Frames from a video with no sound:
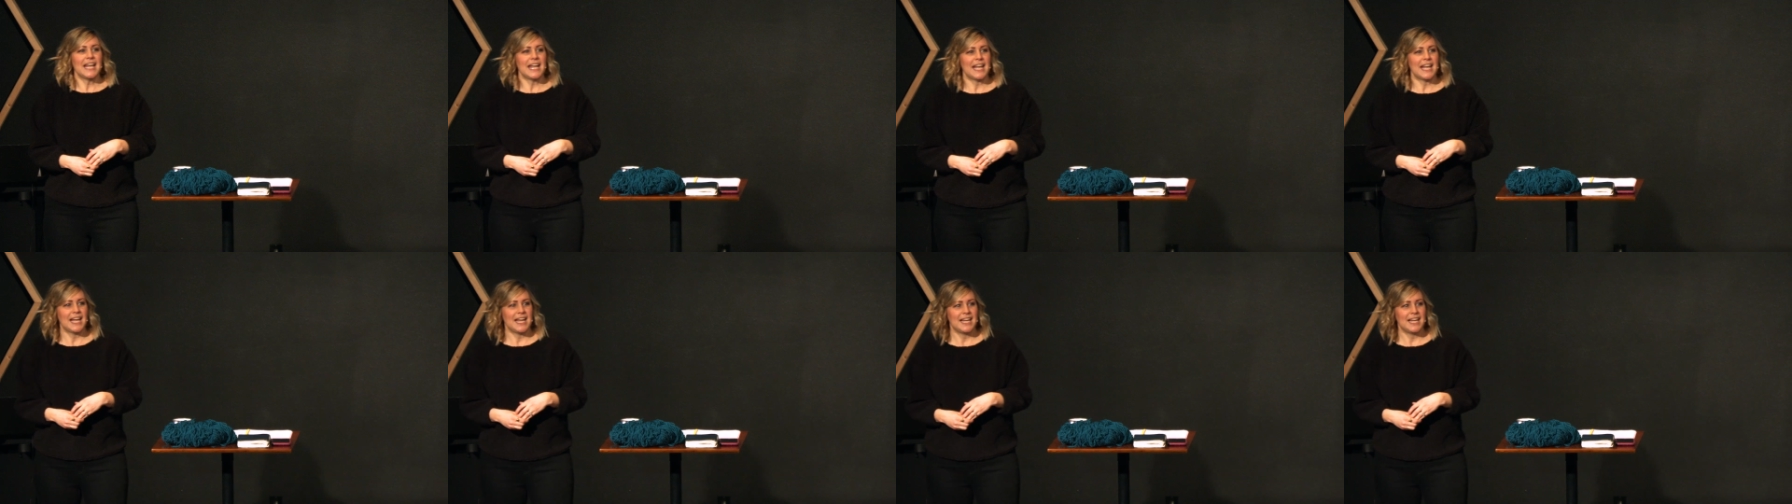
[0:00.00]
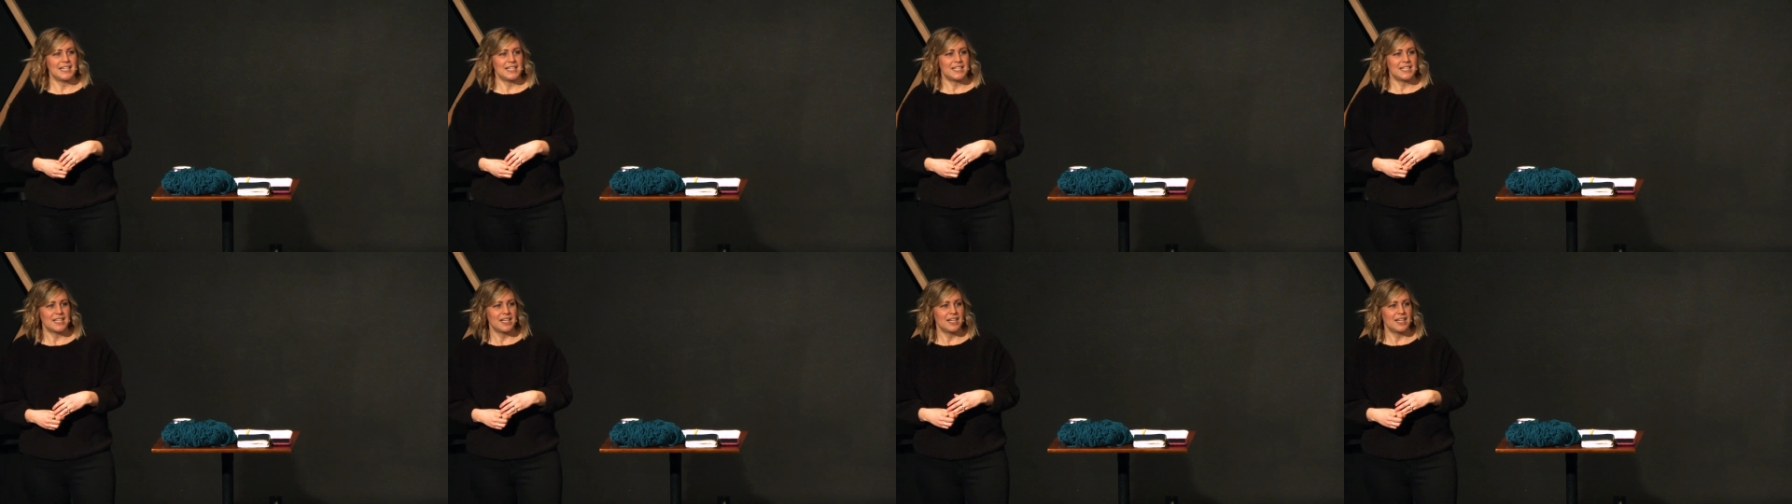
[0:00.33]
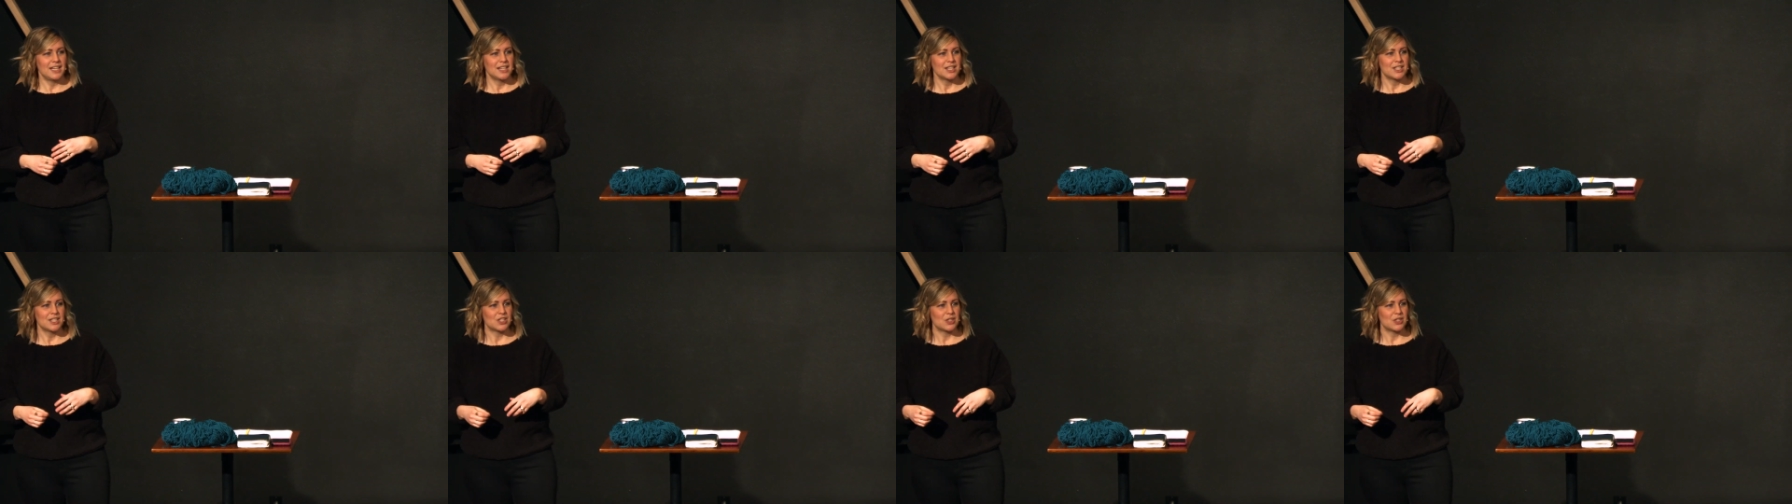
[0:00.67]
And
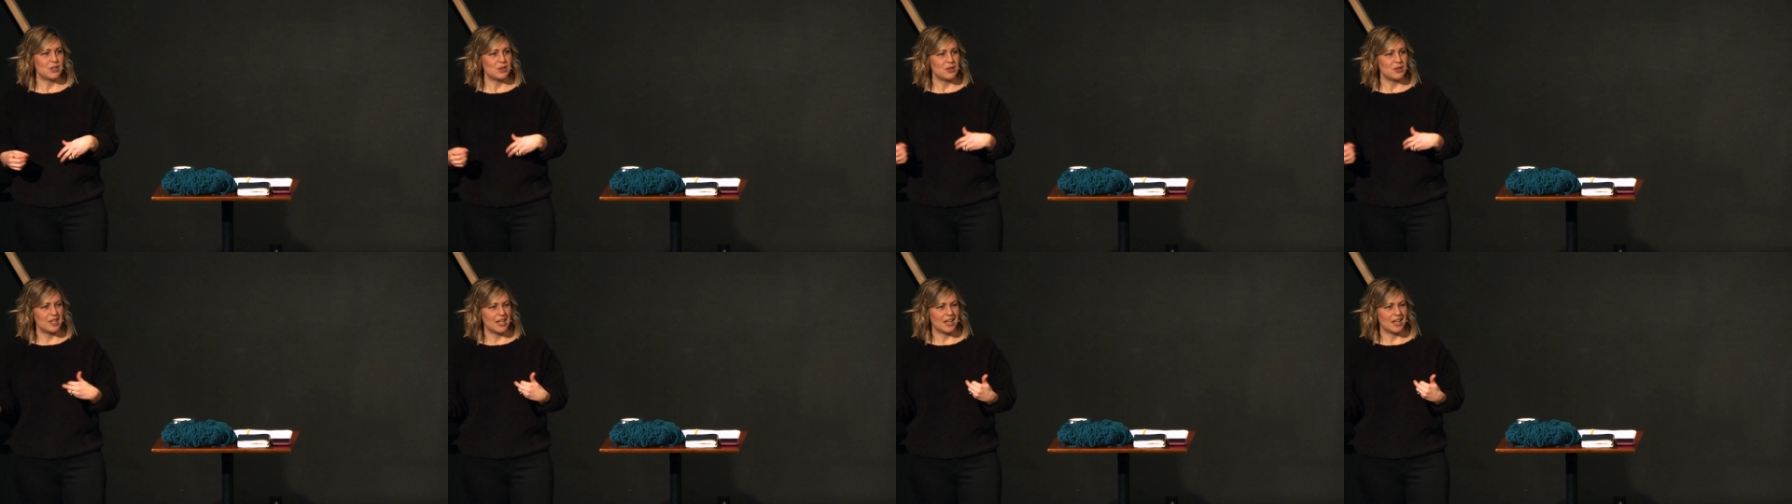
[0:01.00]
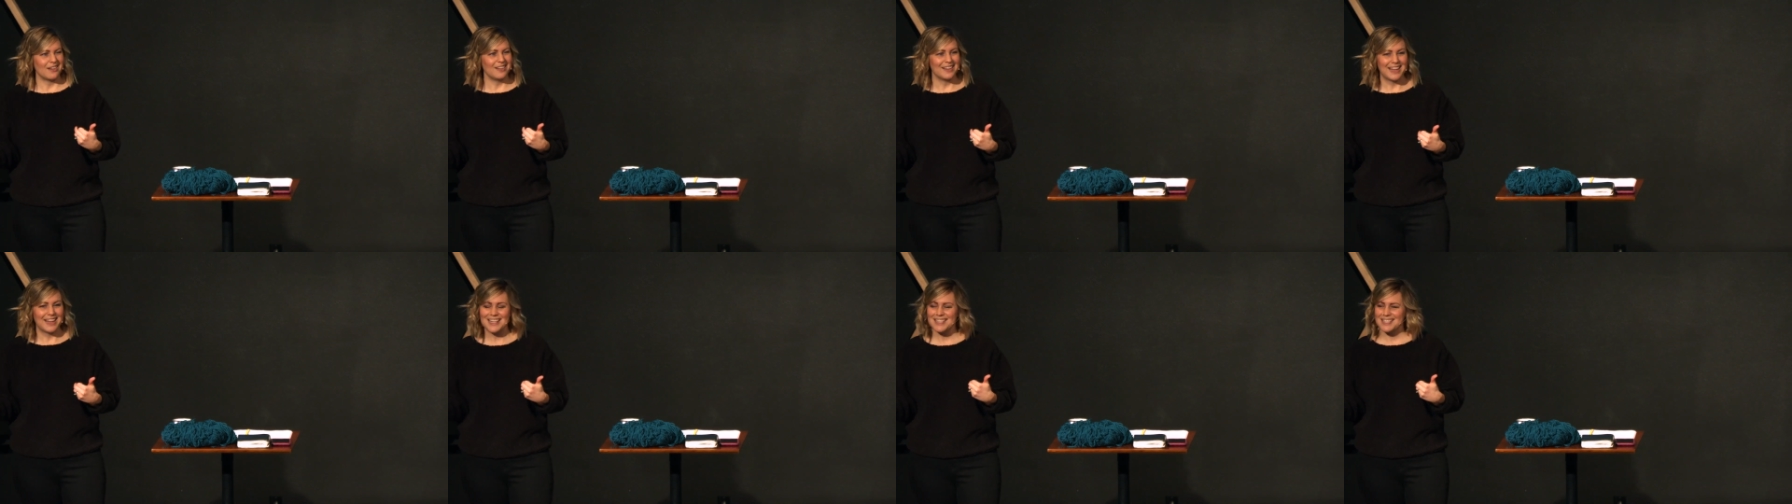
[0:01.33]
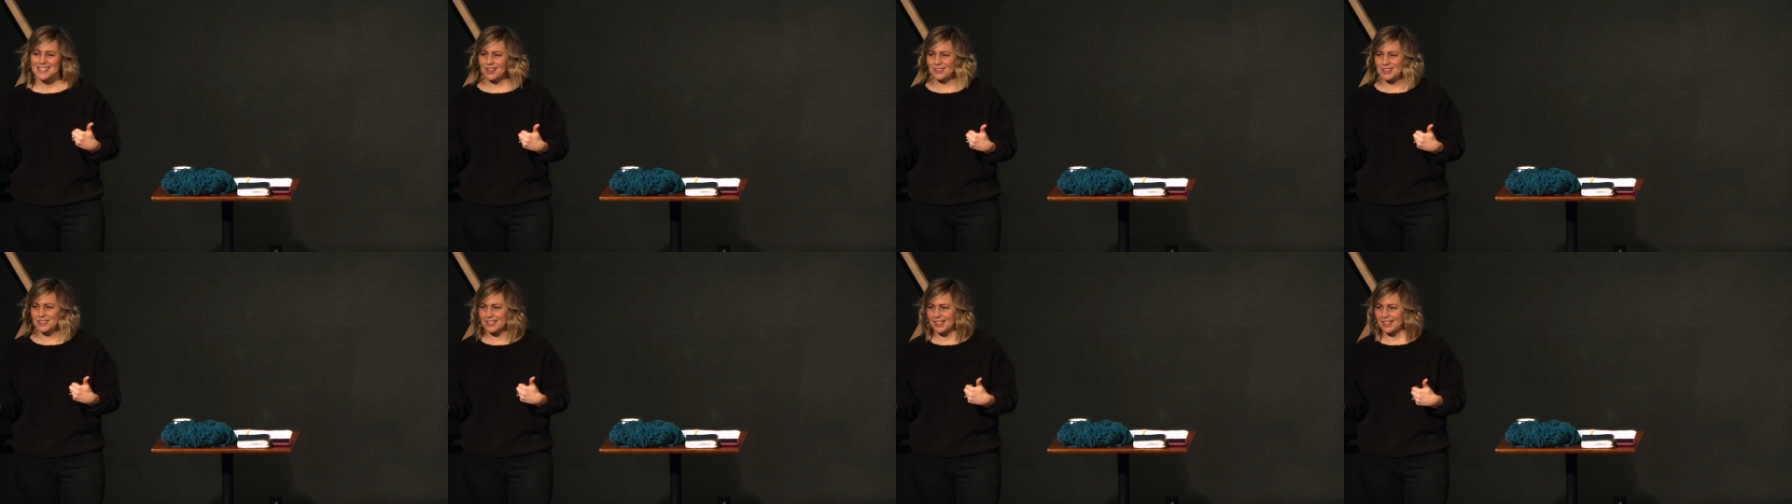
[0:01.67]
so you think, oh, that
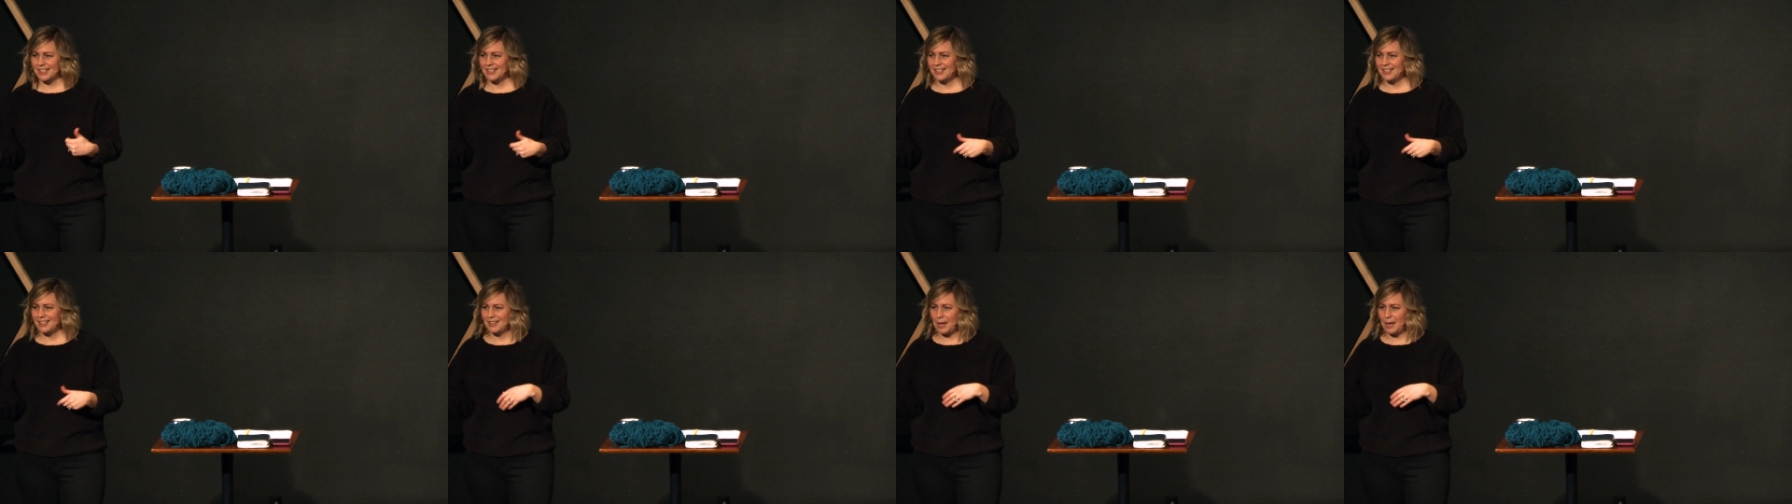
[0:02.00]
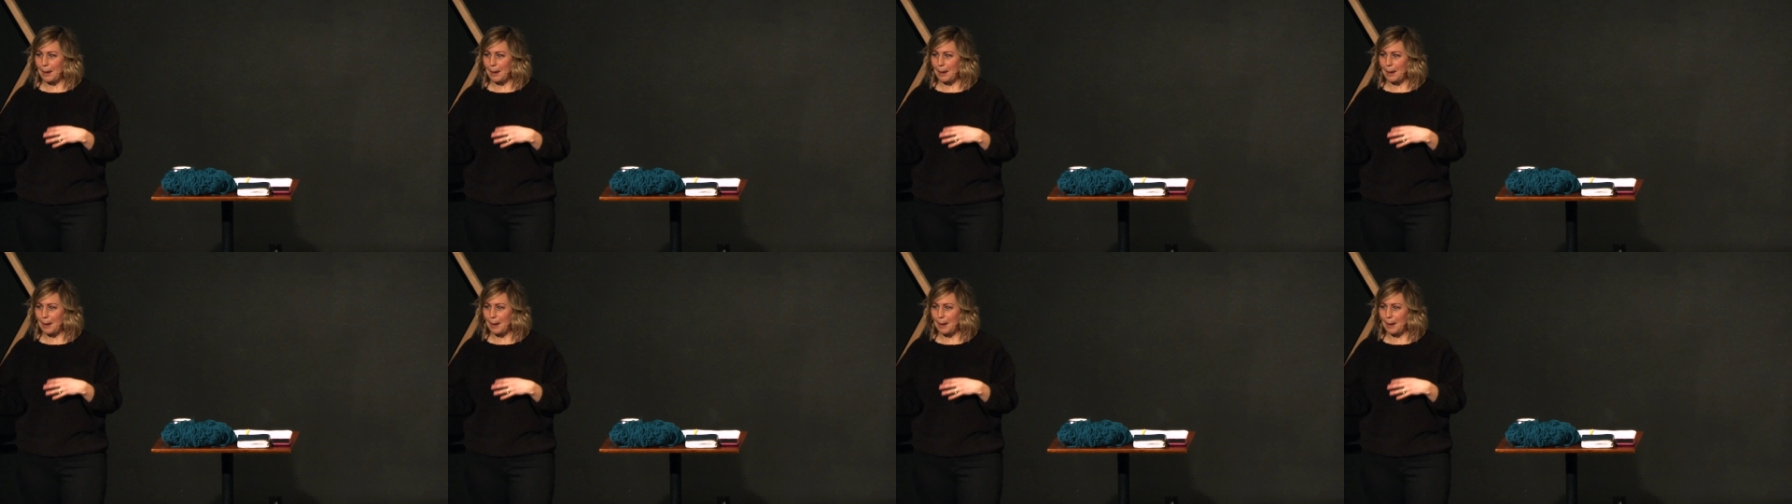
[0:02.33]
sounds good.